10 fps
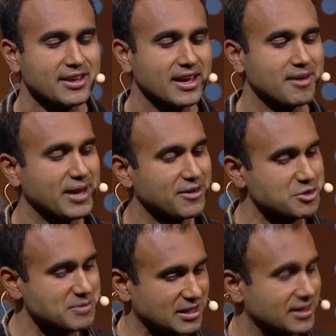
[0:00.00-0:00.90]
have
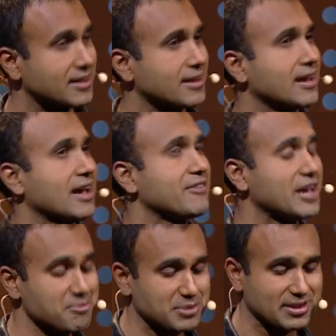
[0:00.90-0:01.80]
humility, have
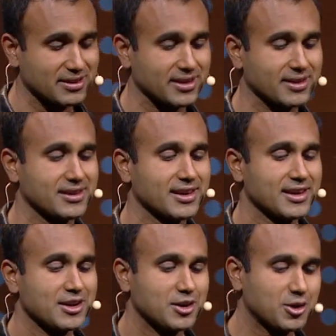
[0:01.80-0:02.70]
empathy,
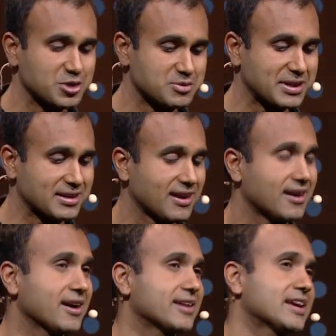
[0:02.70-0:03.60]
always be
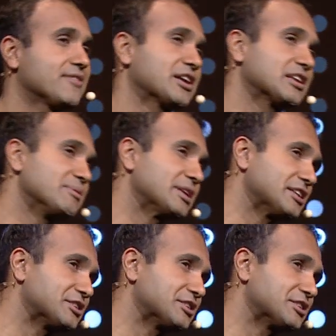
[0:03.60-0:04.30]
kind, have unlimited